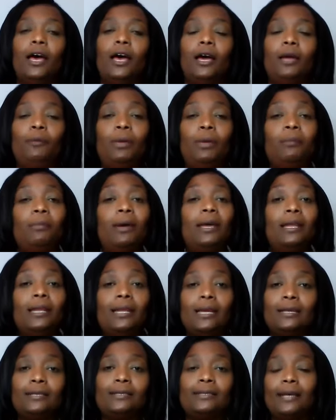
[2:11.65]
I make my
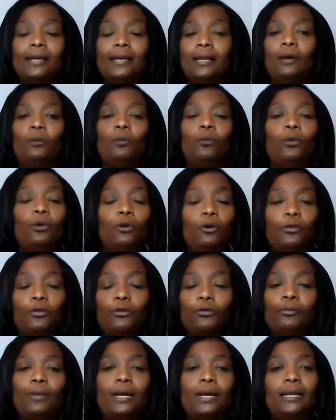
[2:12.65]
list and I work
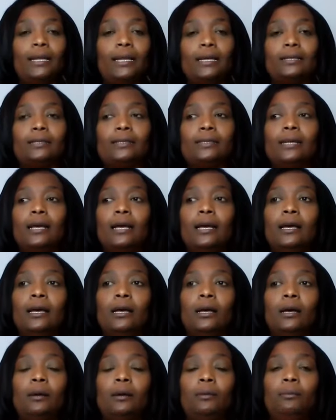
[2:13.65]
through my list.
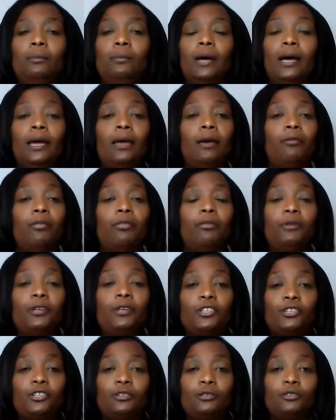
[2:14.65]
I have
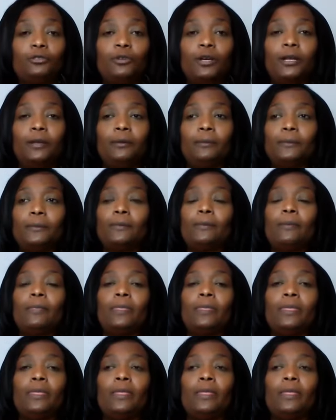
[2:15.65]
three children.